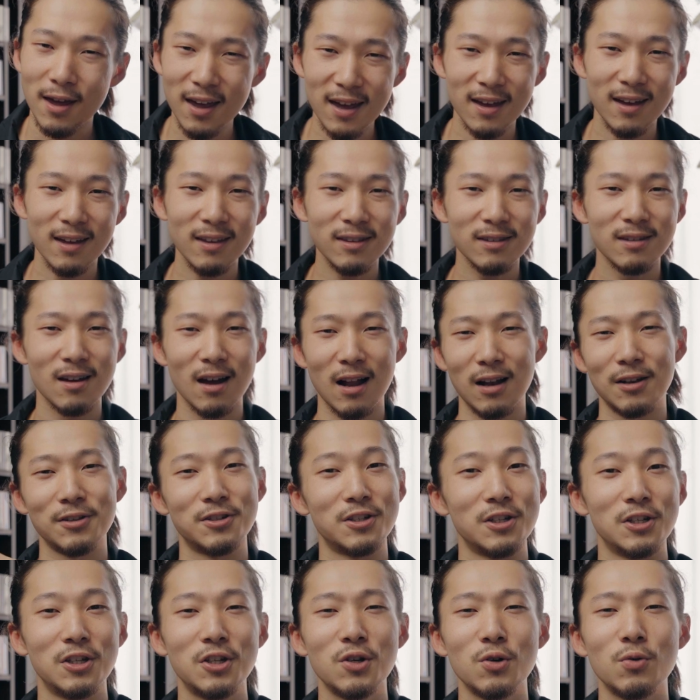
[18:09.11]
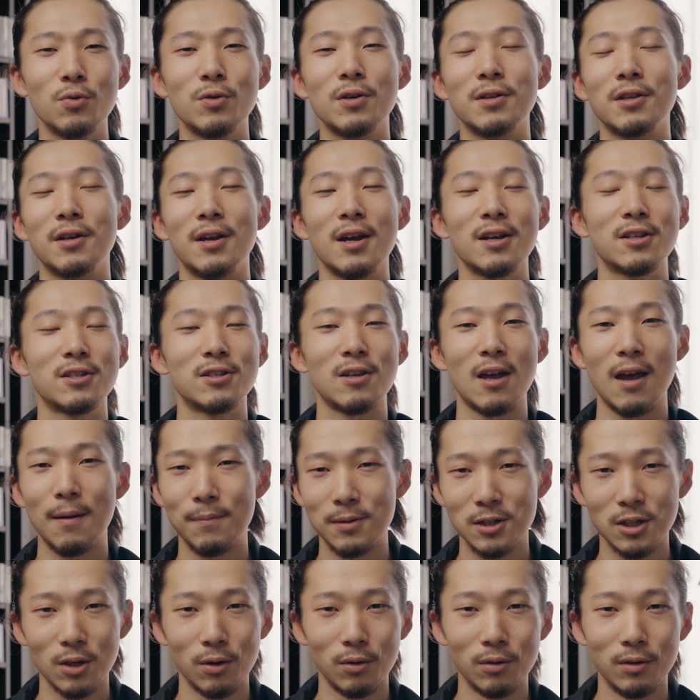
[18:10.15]
and I'll see you in the next
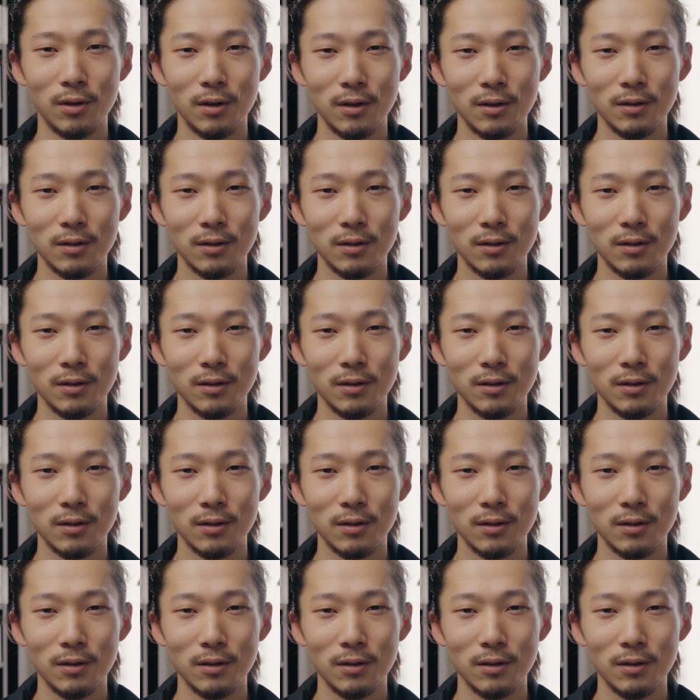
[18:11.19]
episode.